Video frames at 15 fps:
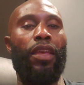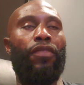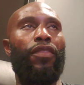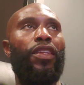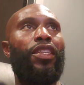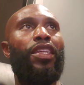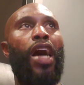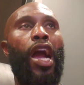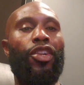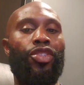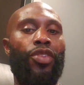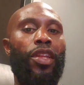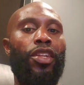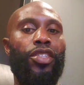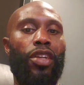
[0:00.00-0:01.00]
They've
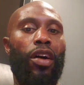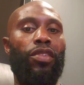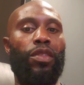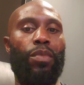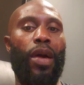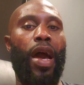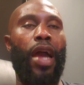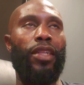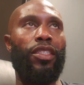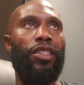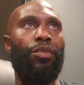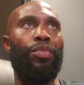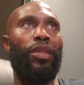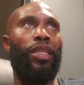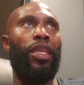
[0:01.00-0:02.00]
indoctrinated y'all's
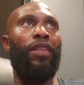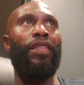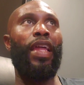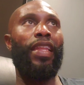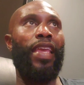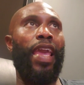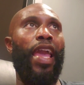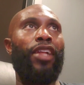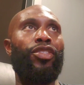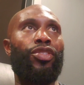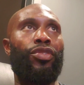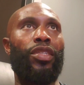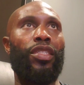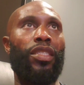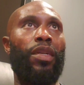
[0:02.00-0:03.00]
minds to believe that
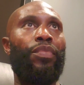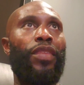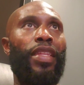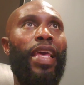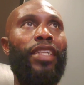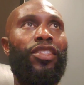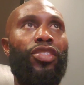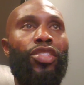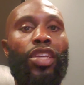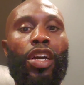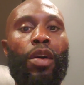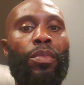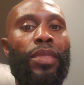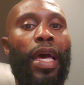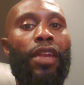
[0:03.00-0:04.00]
cancer is something that just
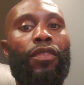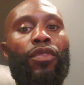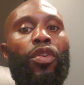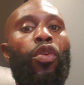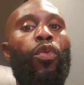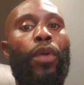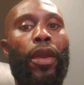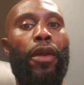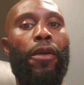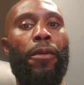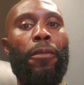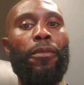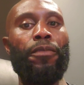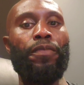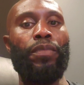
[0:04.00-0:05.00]
comes out of nowhere,
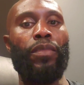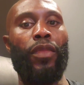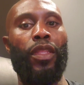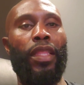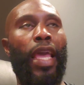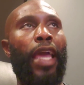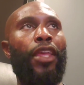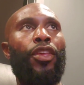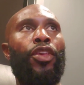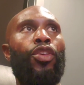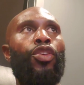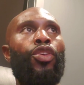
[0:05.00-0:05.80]
that